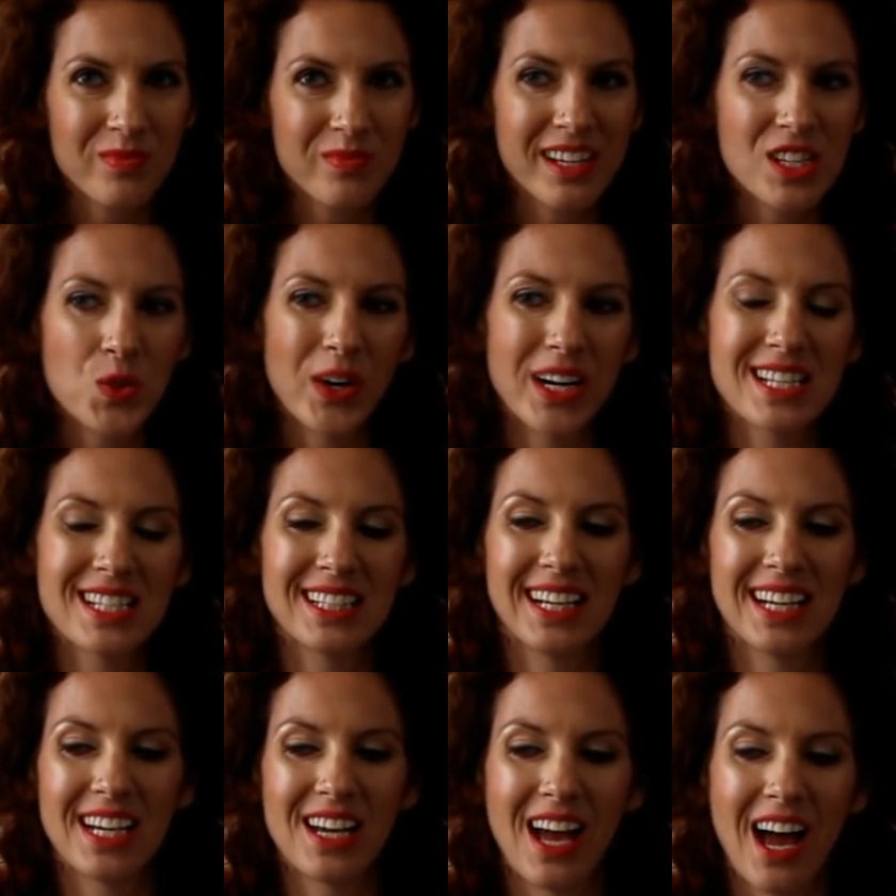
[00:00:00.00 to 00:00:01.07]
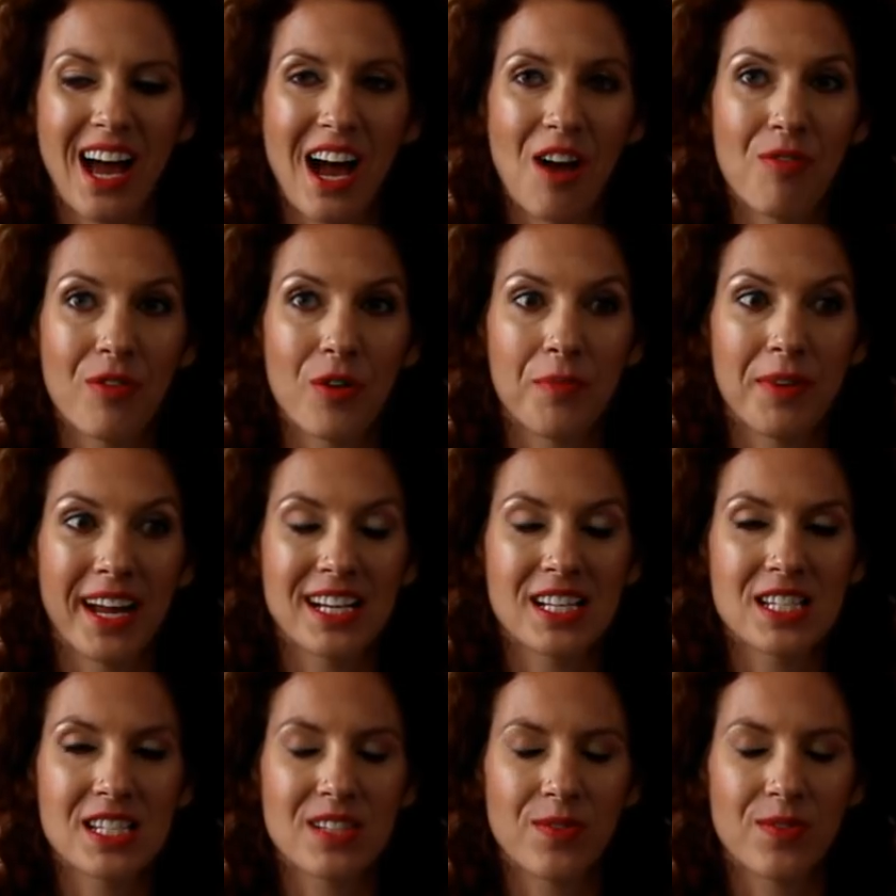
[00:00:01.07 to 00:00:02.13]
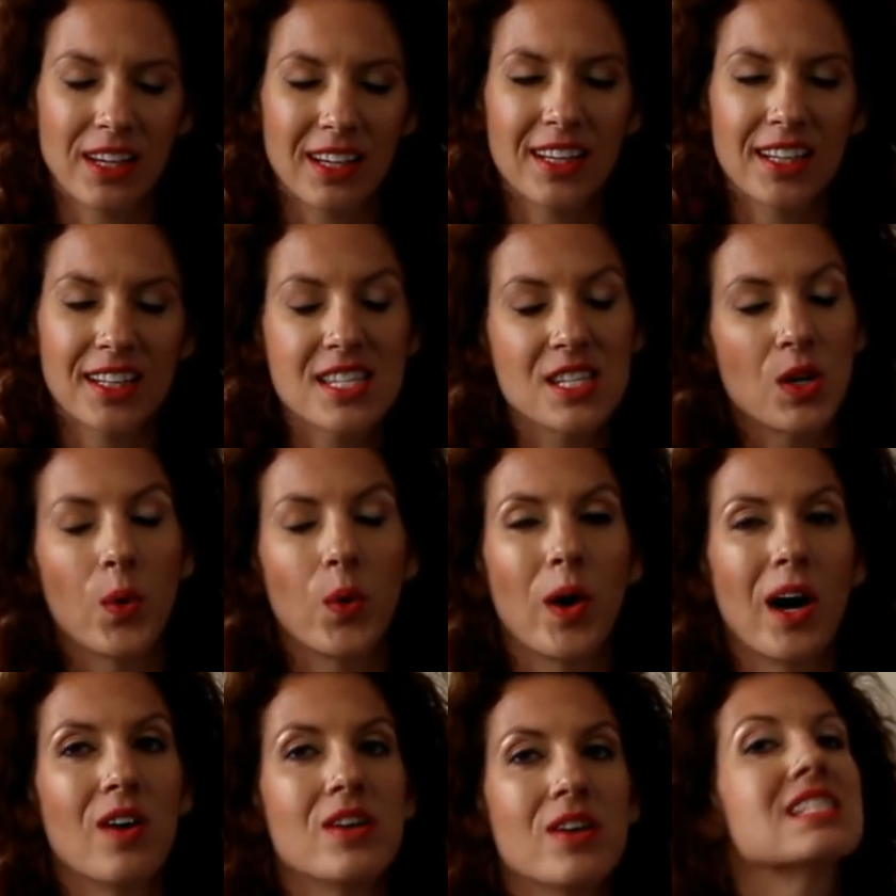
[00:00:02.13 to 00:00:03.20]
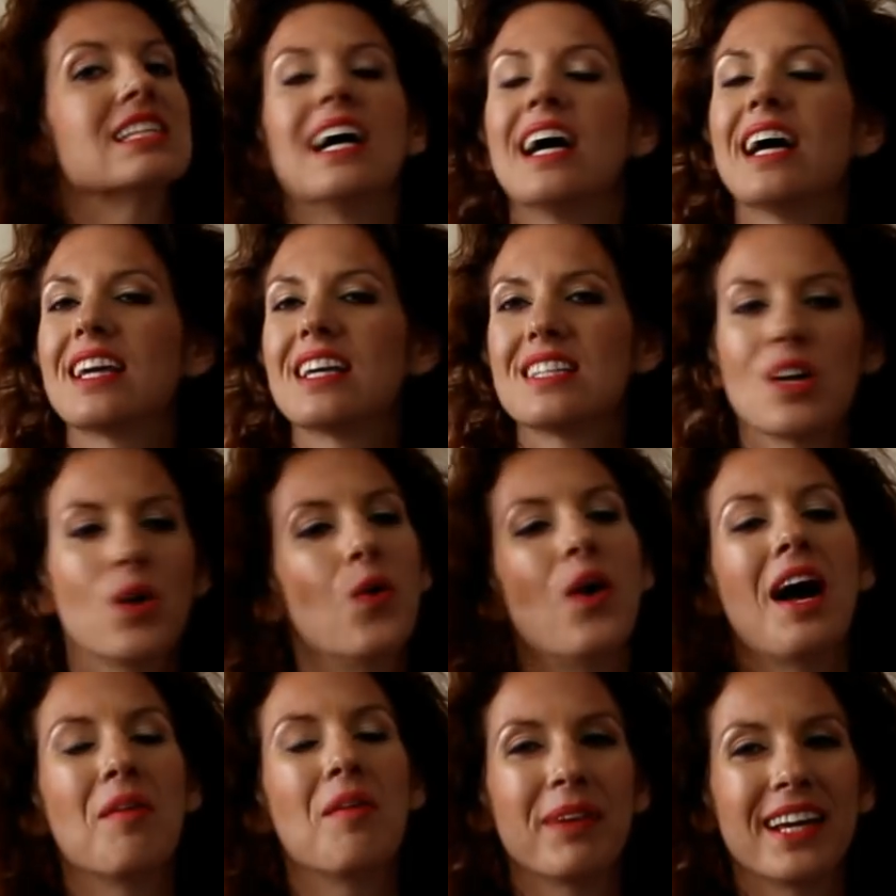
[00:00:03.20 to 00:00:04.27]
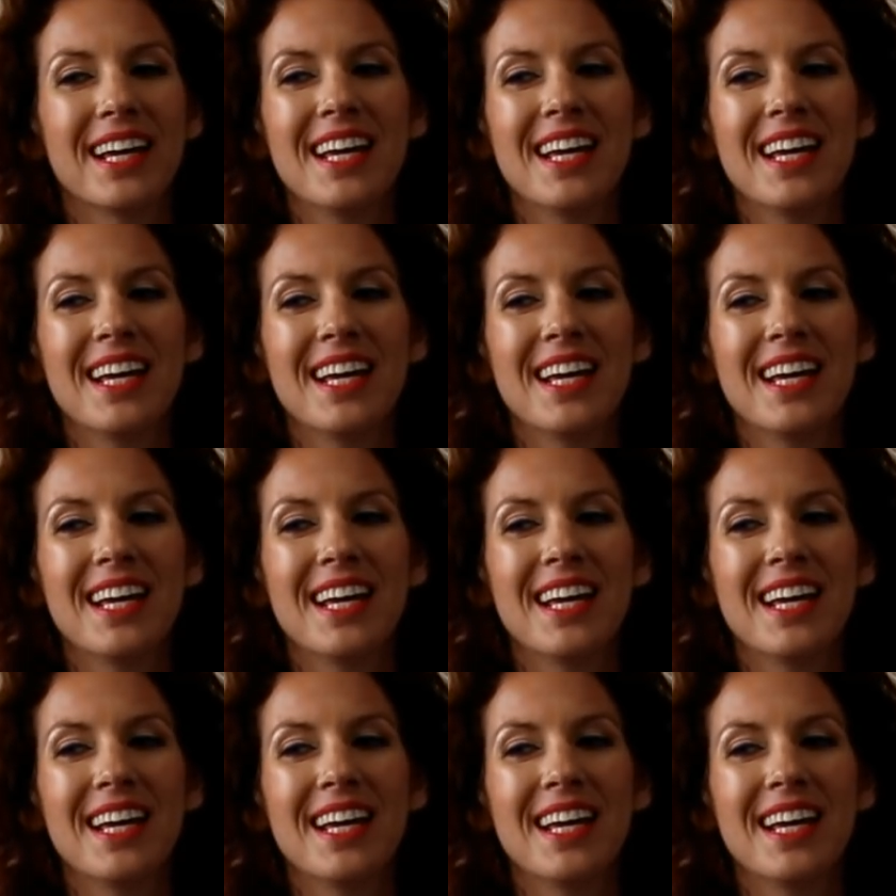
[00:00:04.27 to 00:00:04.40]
twice a day from next week. So I was like so happy.